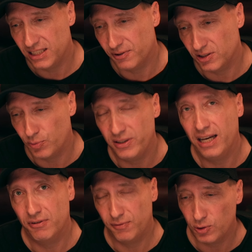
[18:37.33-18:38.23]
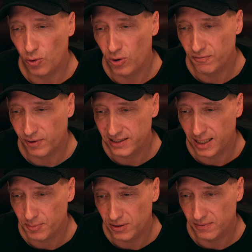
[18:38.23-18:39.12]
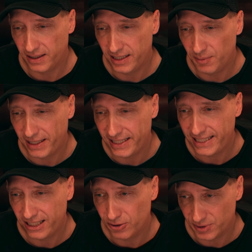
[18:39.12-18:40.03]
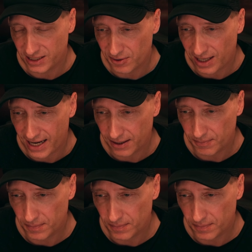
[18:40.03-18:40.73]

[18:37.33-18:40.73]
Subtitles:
difference when you have a flugelhorn. For example, in the beginning here, it would sound like.